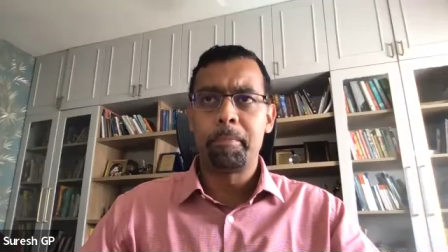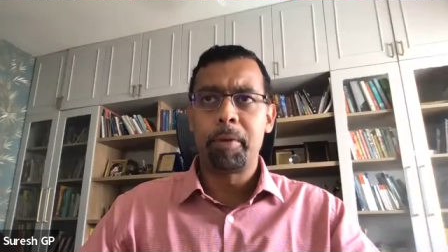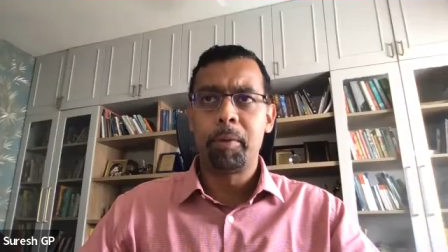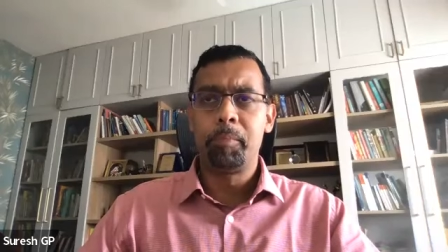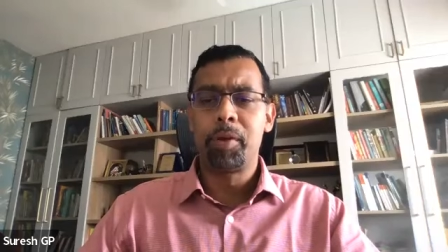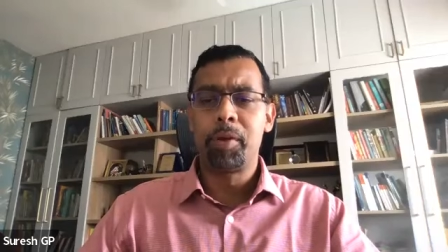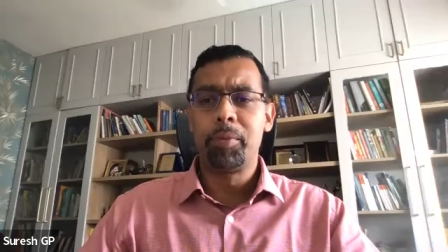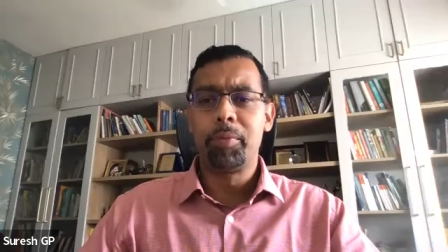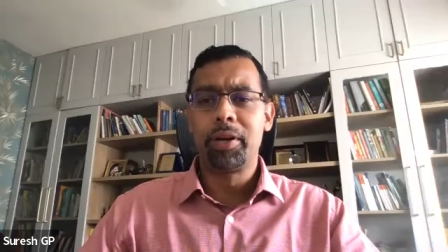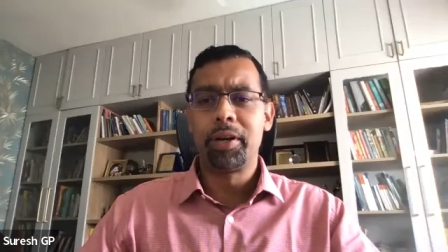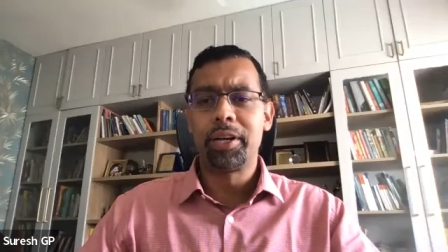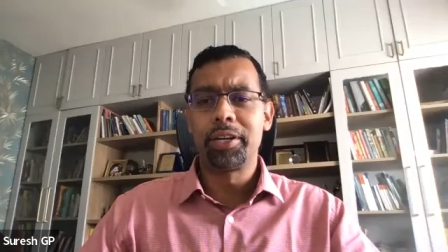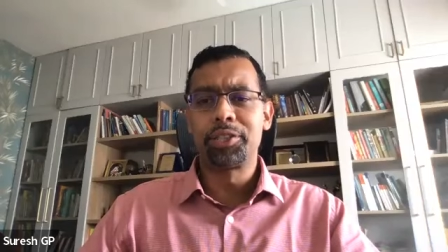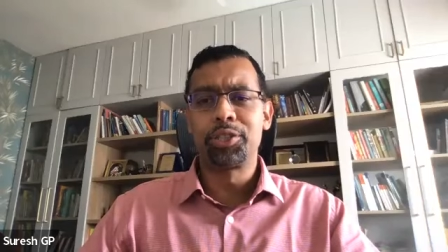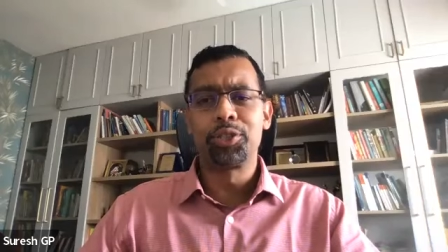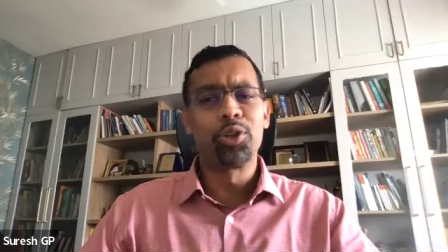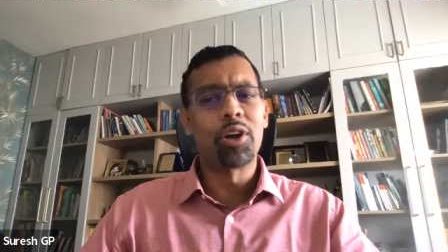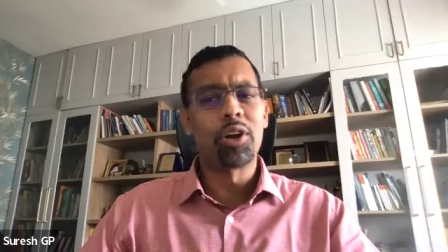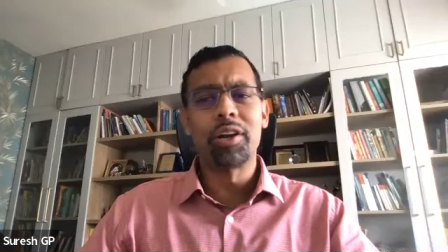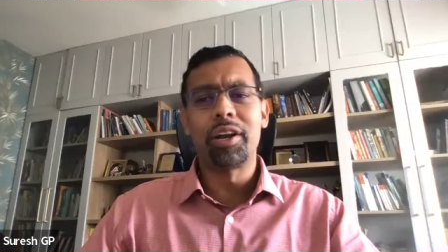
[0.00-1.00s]

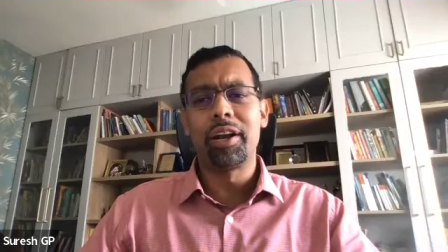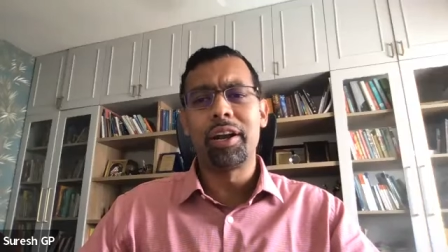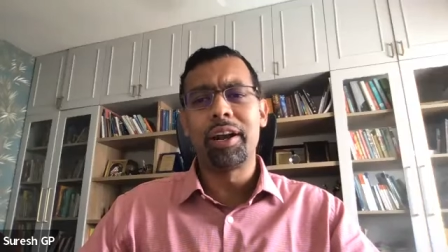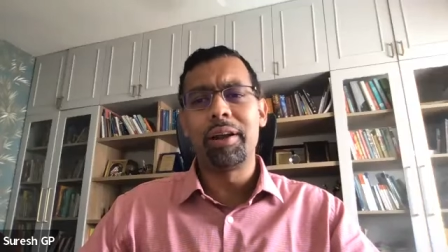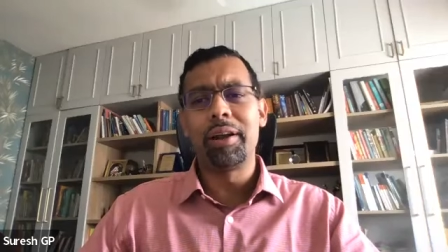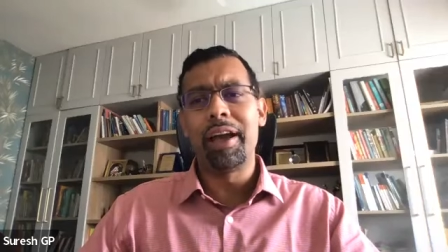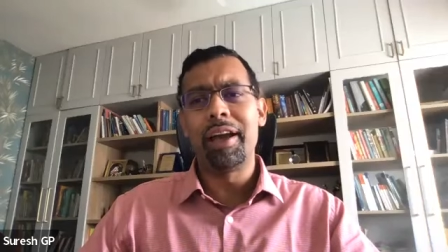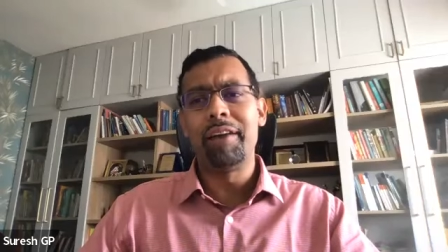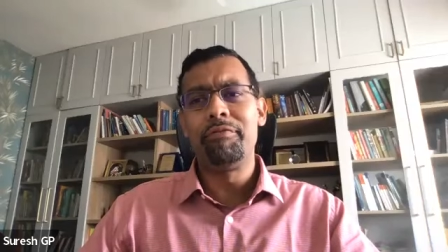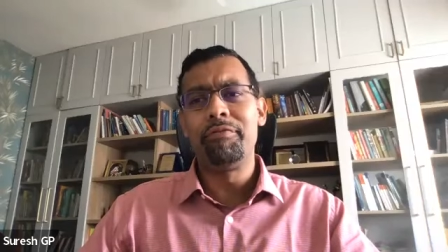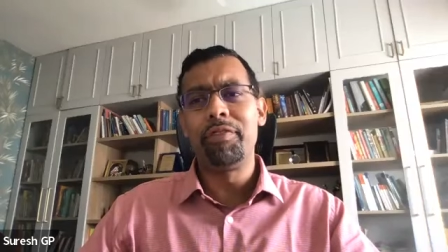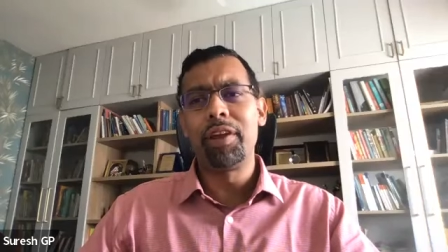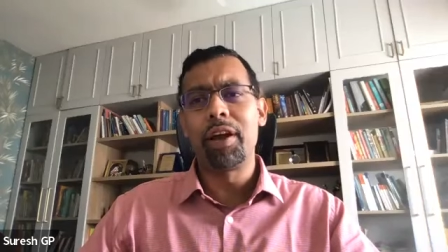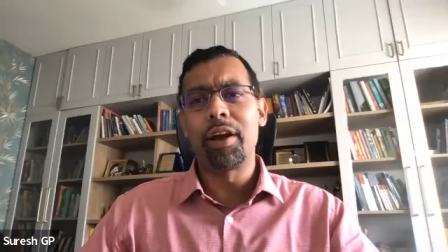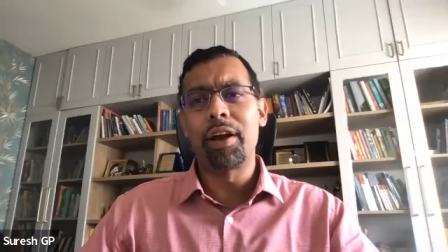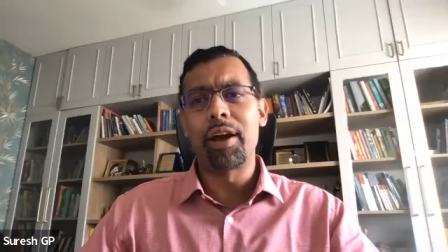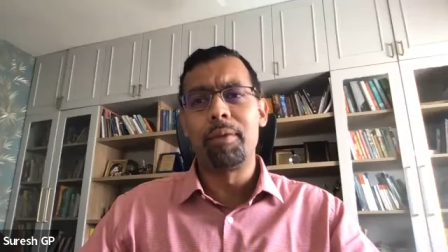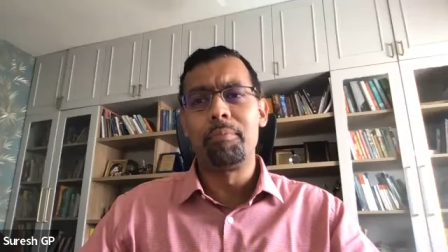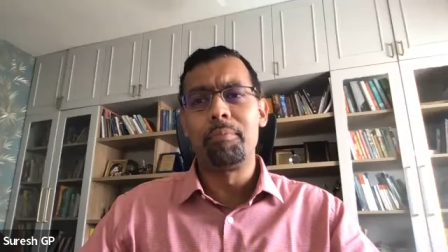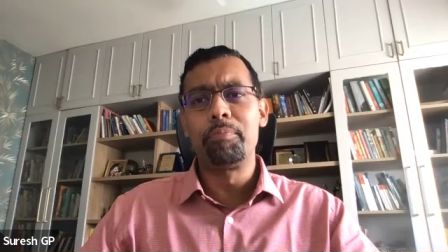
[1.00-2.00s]
implementation, not every
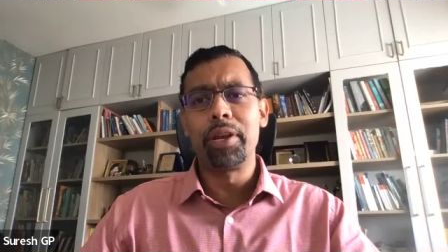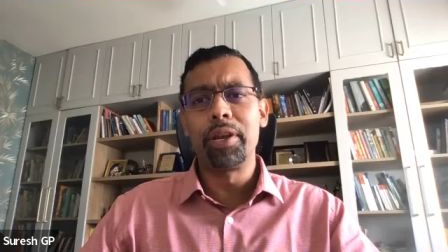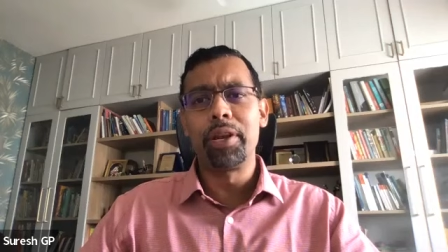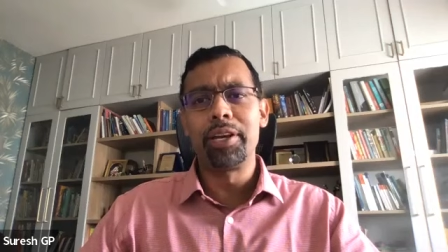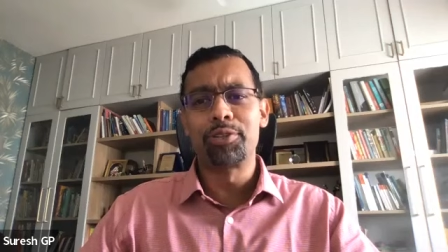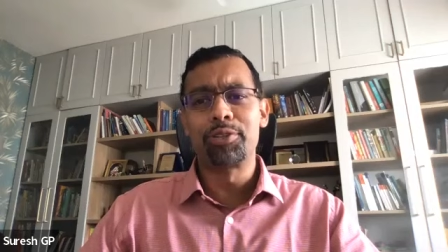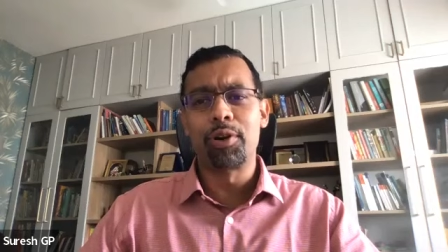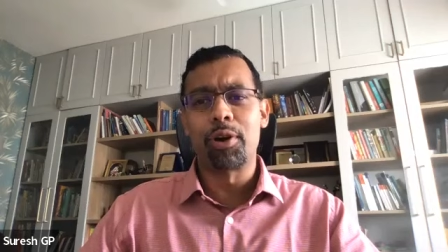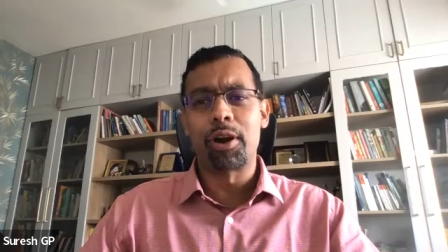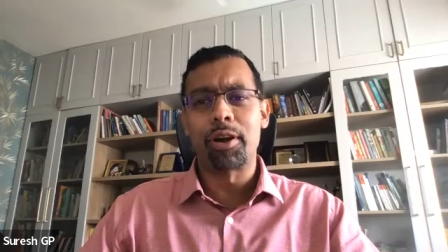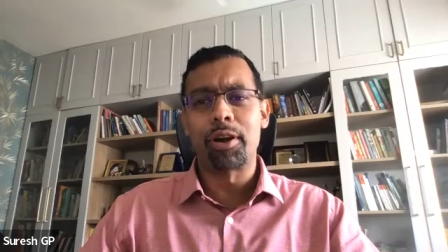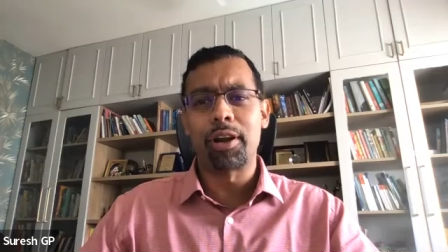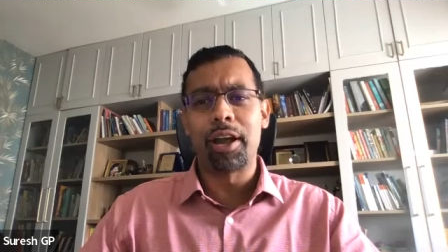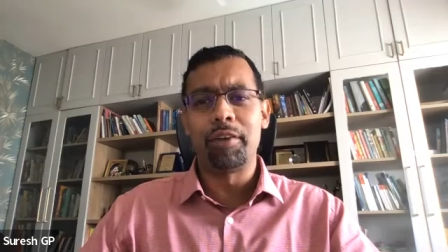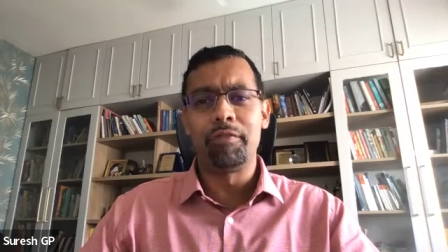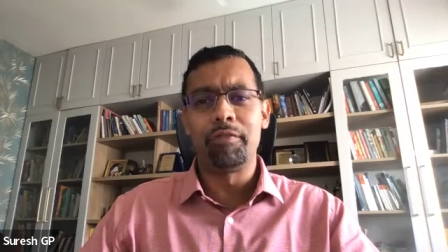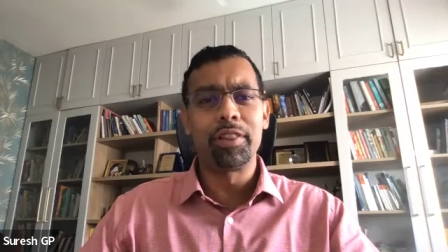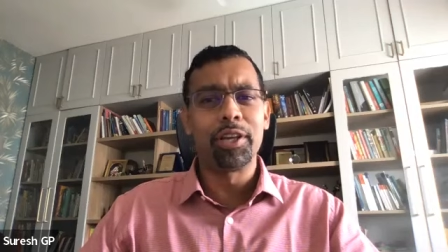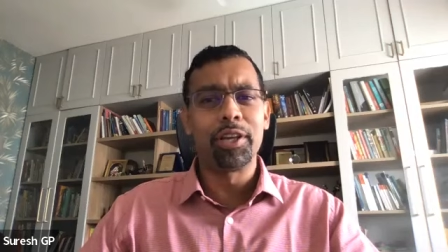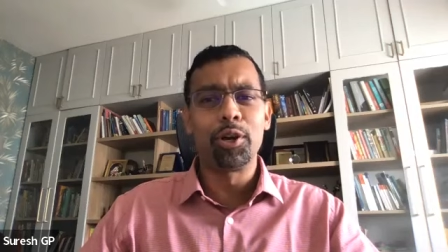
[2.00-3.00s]
company has got
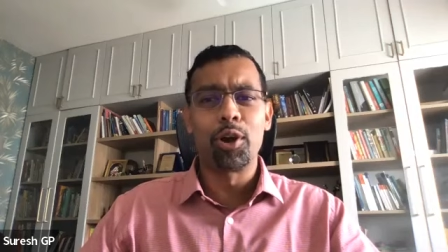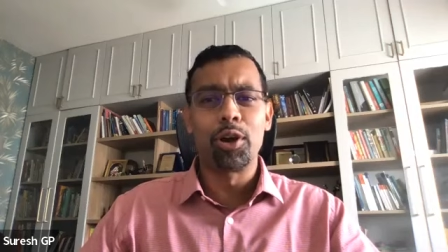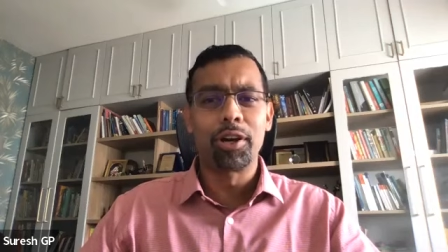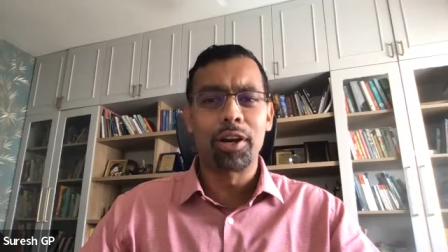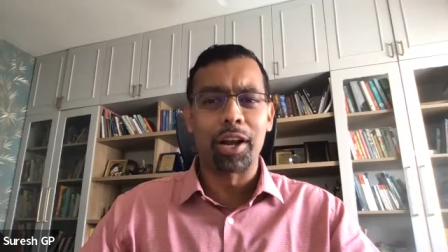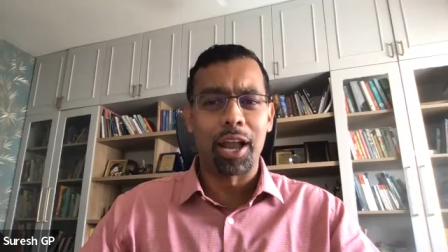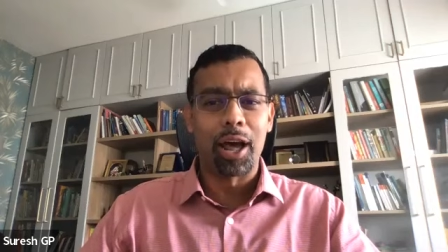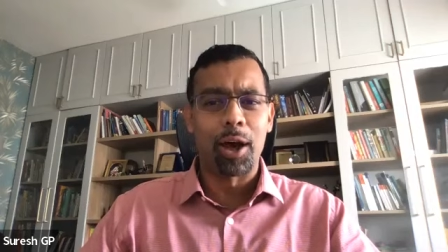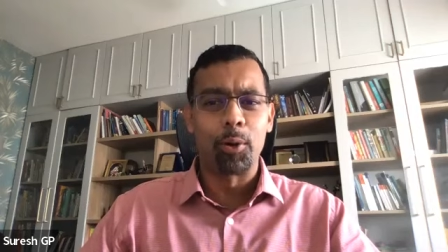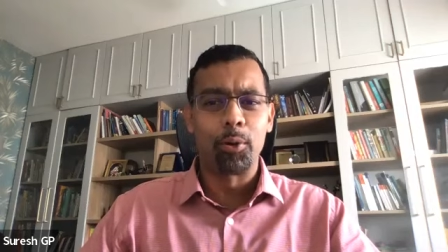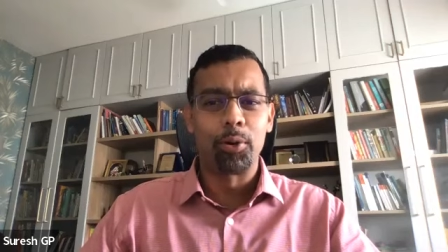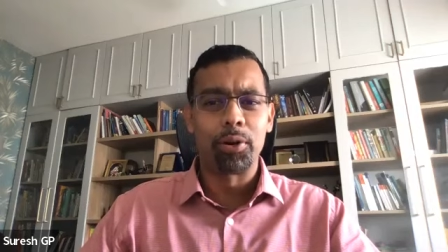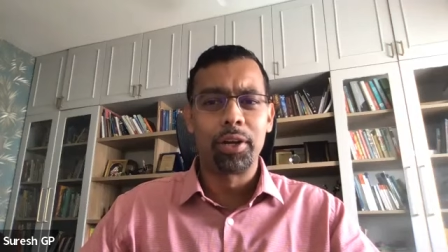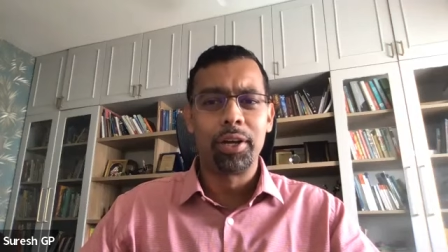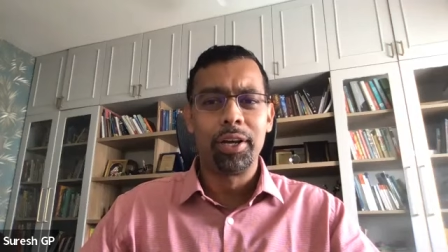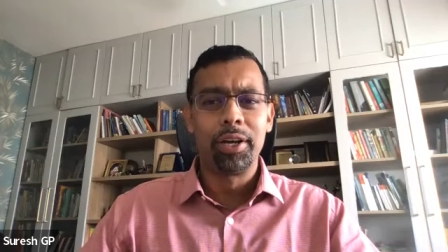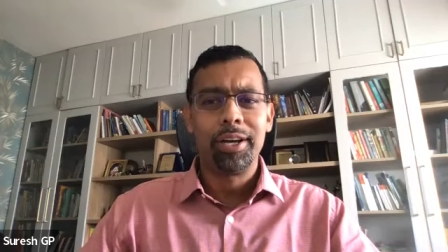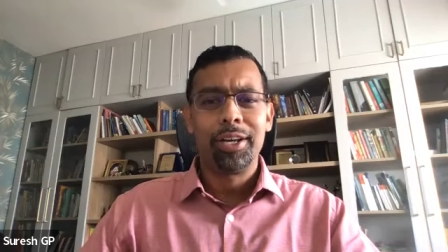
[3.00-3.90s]
everything on cloud.